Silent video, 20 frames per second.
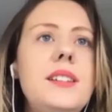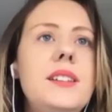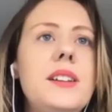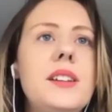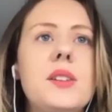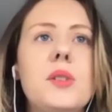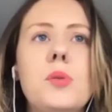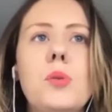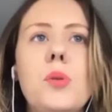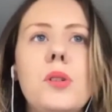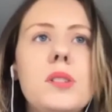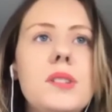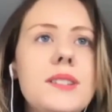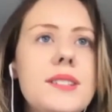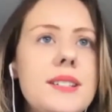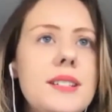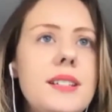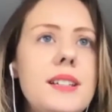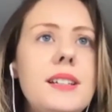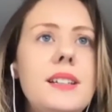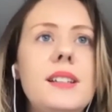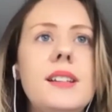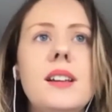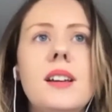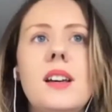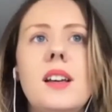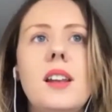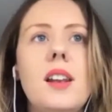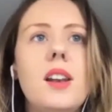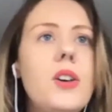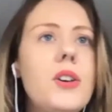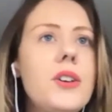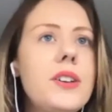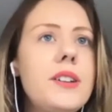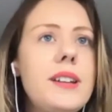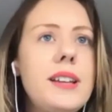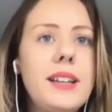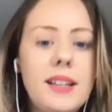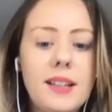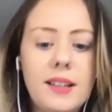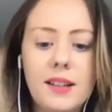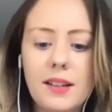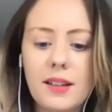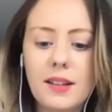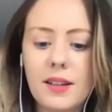equality, learning,